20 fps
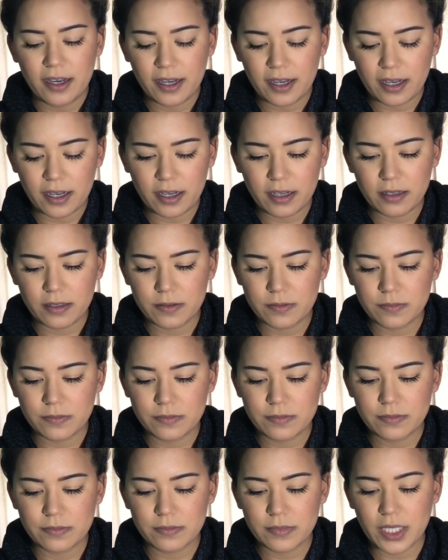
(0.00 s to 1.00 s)

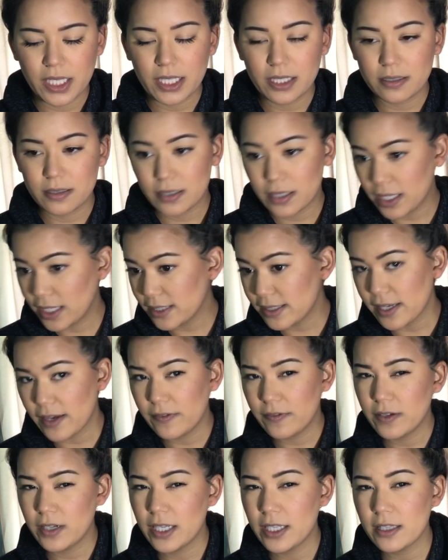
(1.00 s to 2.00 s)
and it
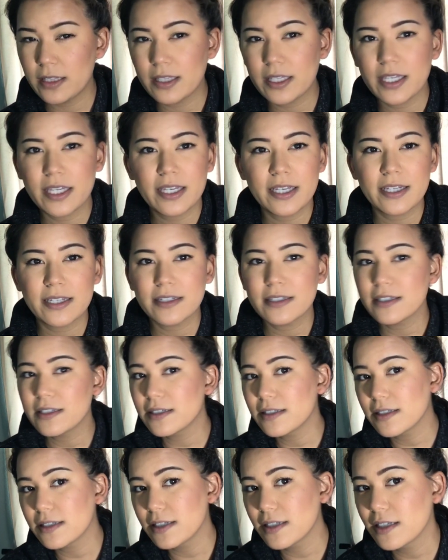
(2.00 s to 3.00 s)
definitely,
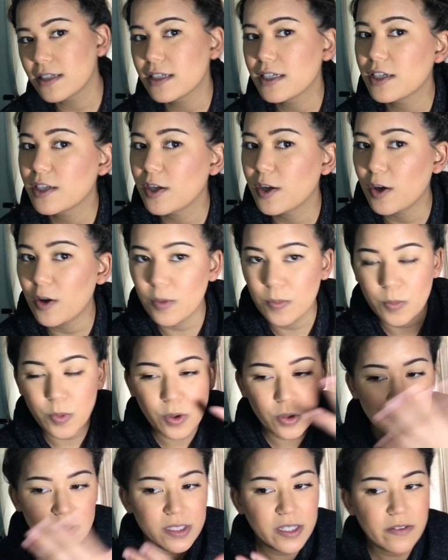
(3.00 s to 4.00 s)
you know,
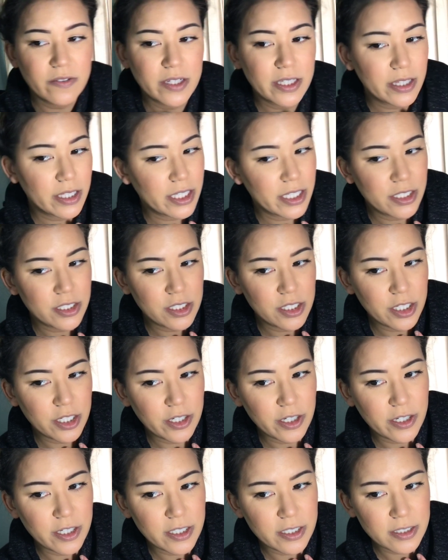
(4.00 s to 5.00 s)
molds everything to
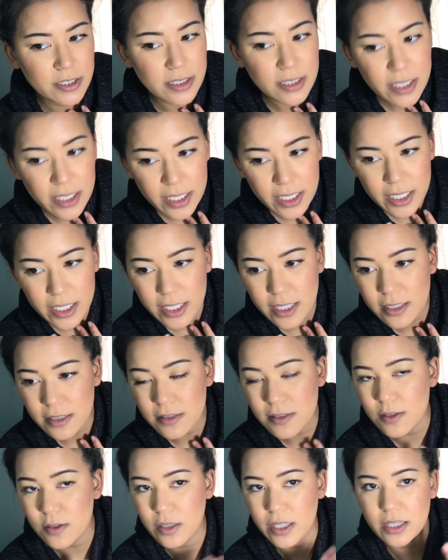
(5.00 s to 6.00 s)
your
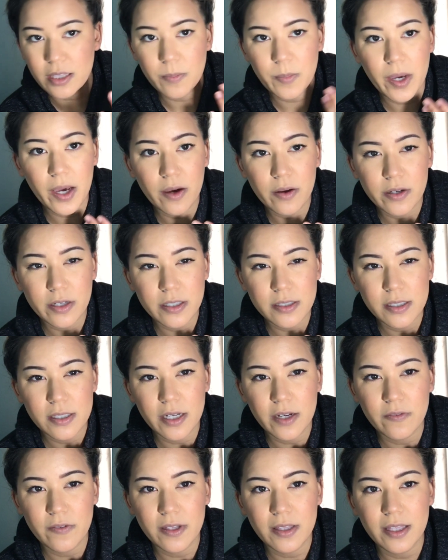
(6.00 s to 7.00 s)
skin, so like the powders
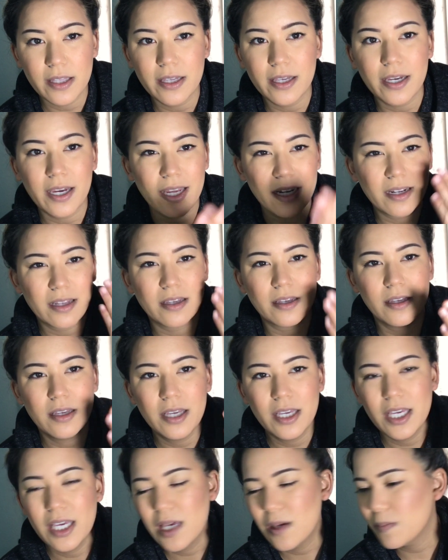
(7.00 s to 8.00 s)
and everything, it kind of
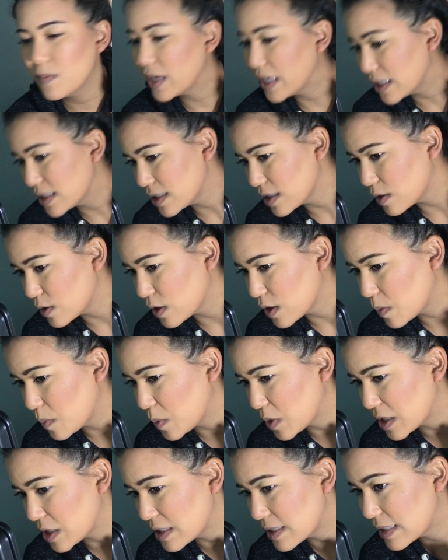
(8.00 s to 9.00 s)
makes it look
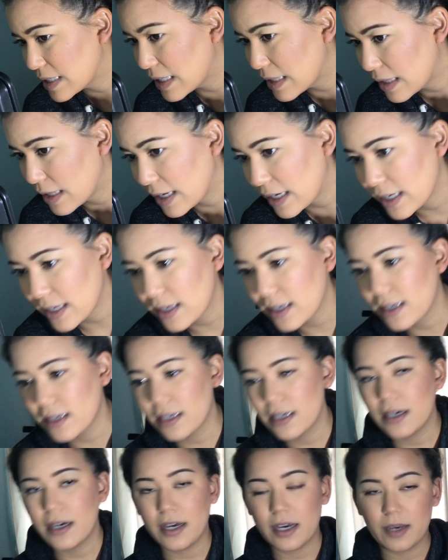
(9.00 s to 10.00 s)
more skin-like,
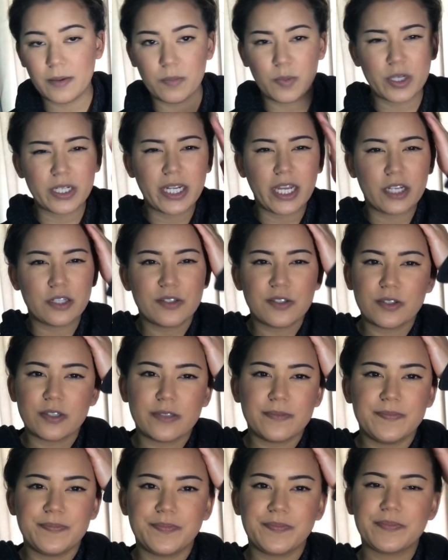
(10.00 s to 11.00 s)
more
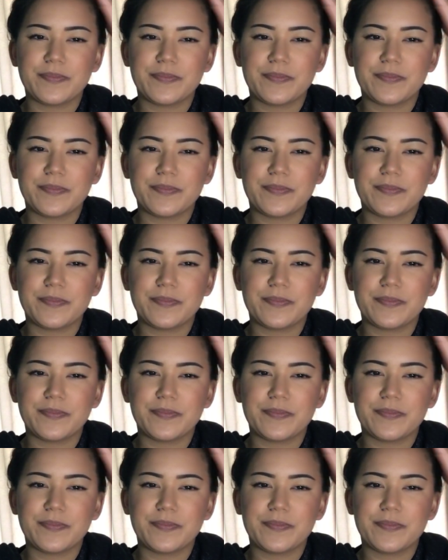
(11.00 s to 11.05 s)
natural,